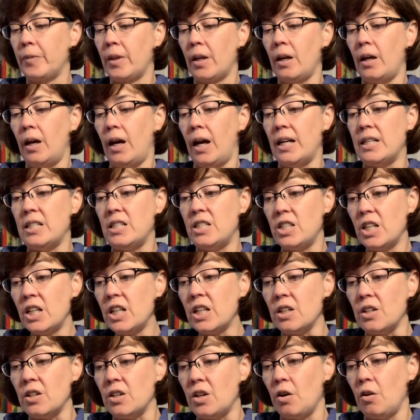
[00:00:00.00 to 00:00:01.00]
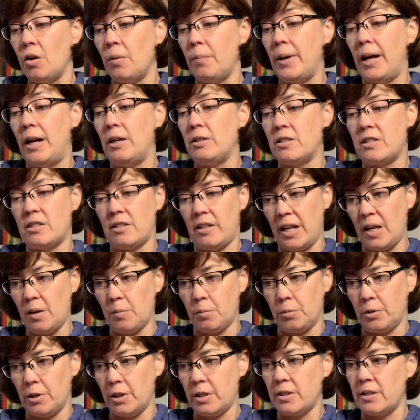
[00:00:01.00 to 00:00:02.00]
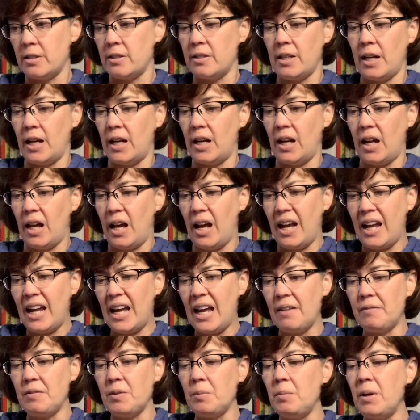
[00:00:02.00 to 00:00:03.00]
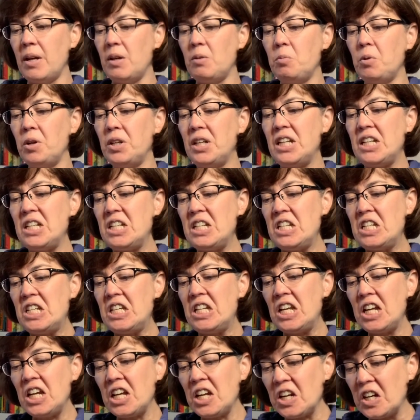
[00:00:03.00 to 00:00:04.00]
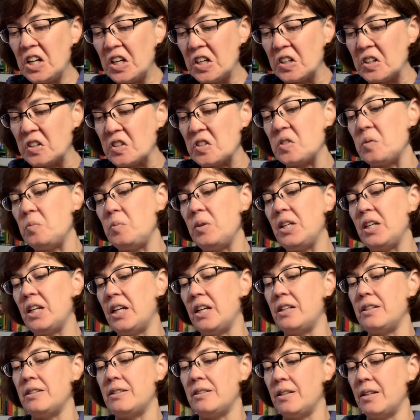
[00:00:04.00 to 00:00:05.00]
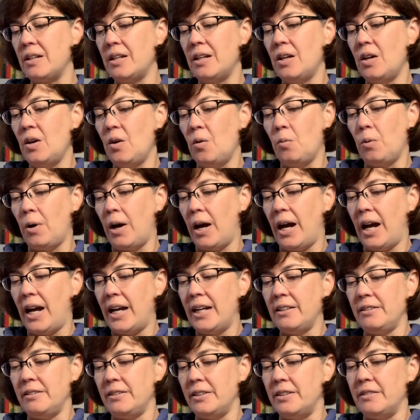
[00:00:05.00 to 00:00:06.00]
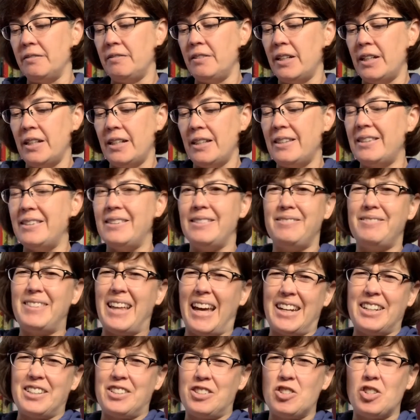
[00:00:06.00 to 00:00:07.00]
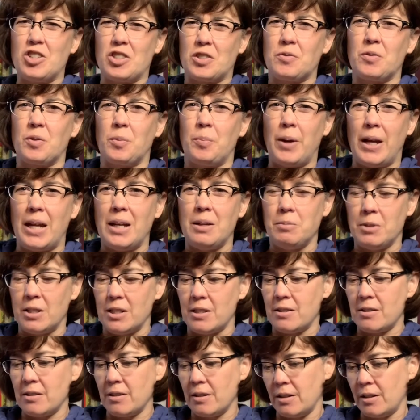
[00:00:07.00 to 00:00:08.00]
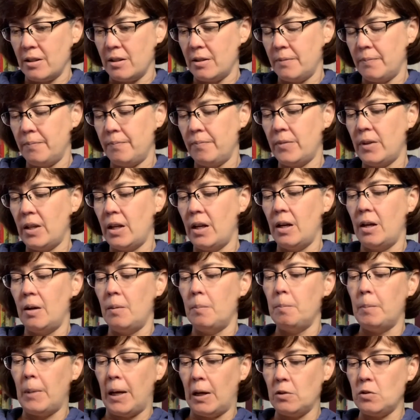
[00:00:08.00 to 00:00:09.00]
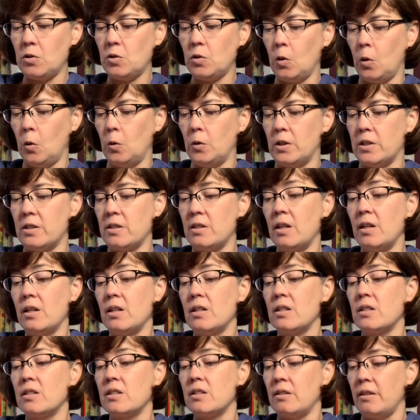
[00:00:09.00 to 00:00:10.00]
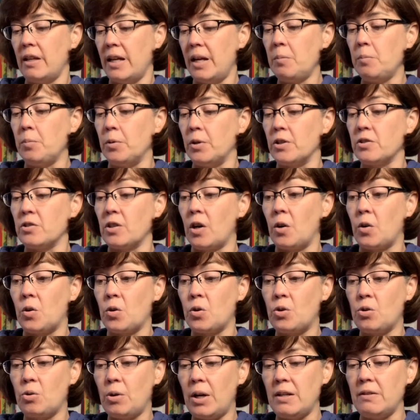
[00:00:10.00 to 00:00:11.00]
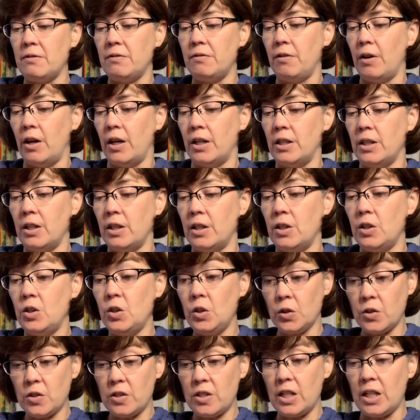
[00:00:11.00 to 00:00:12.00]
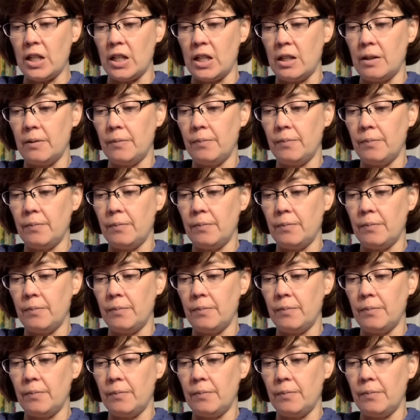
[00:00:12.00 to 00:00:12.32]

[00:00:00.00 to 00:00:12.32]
I didn't know about slam books is that I haven't made one in years because where I live, that is just for babies. Mouse told us, slam books are great fun. You'll see.